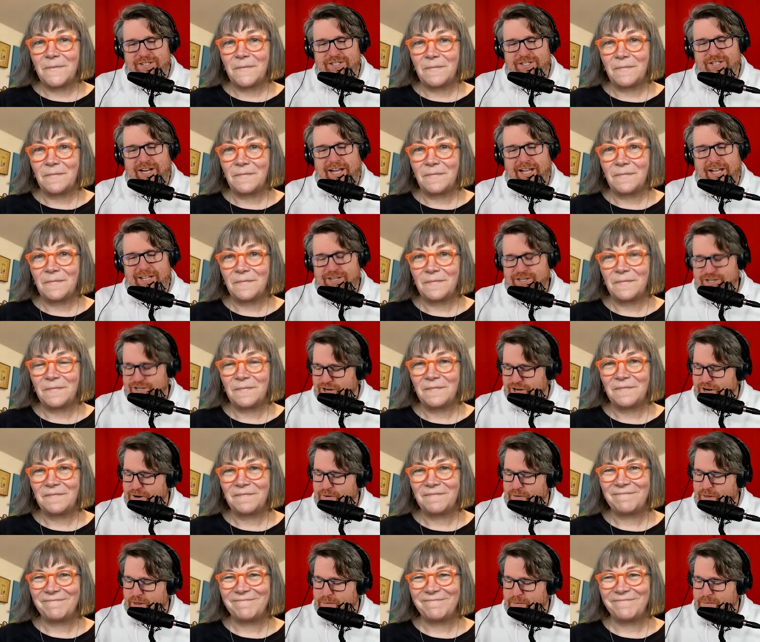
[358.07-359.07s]
Speaker 1: challenge you on
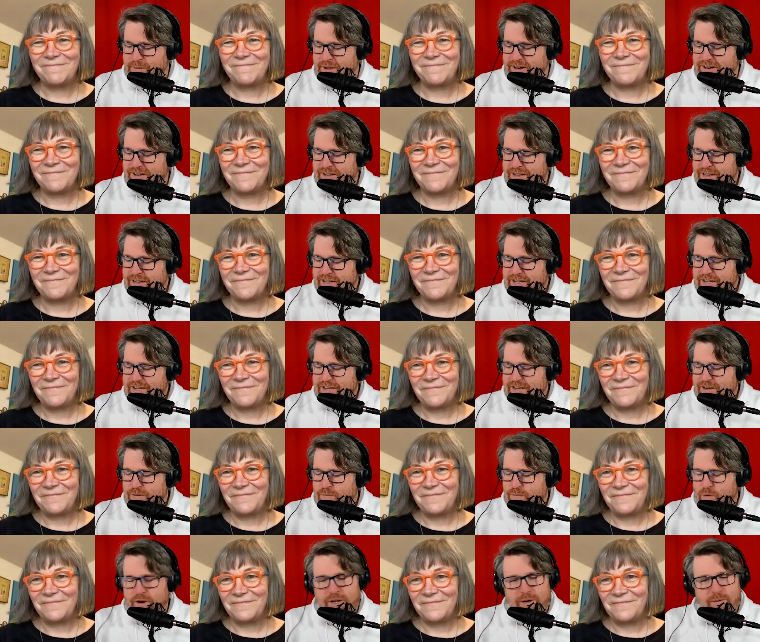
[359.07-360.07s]
it a little bit.
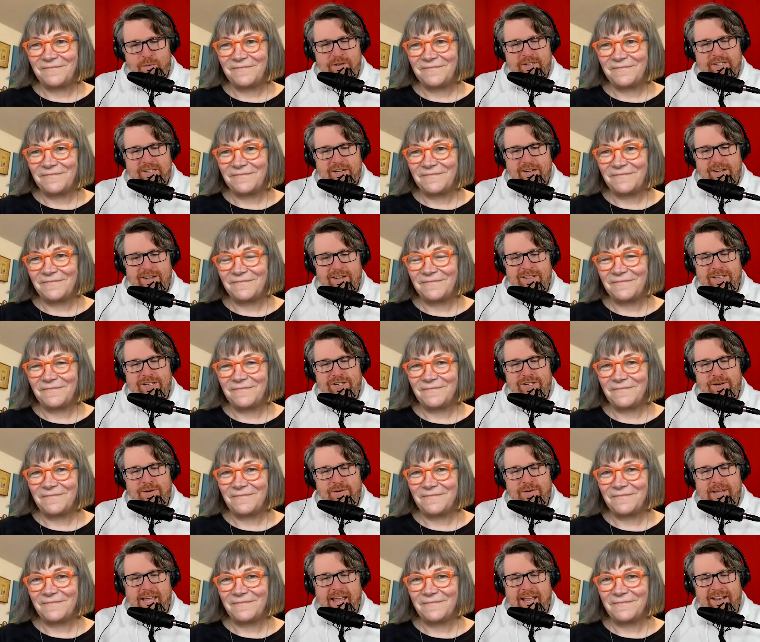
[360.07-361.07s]
Were you a single issue
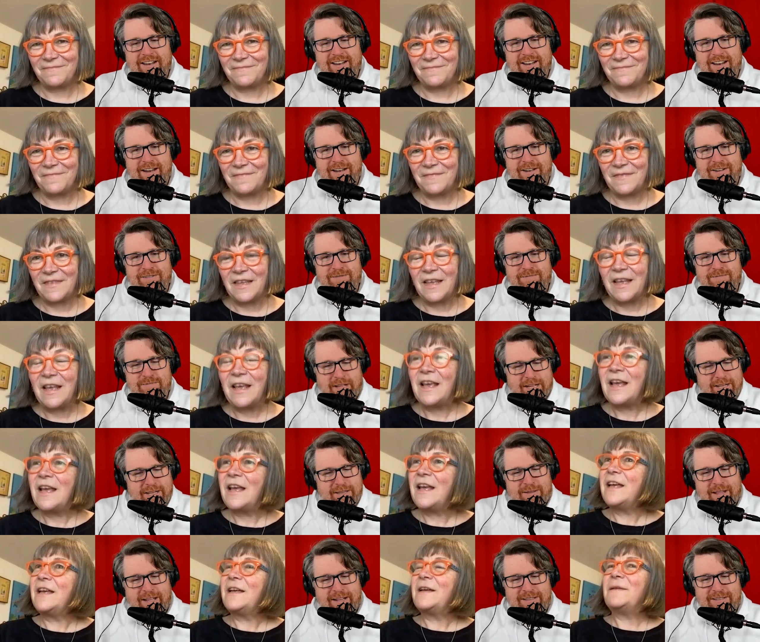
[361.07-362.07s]
candidate? Let's
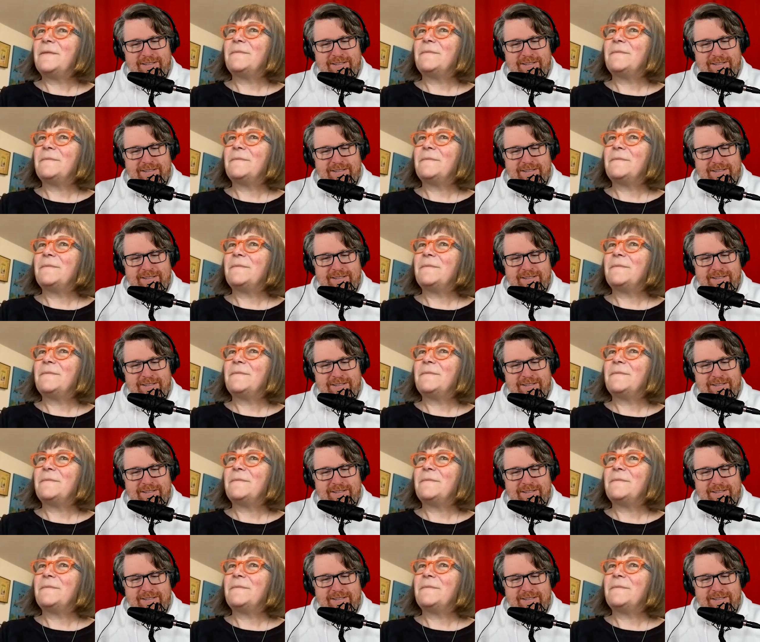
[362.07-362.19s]
let's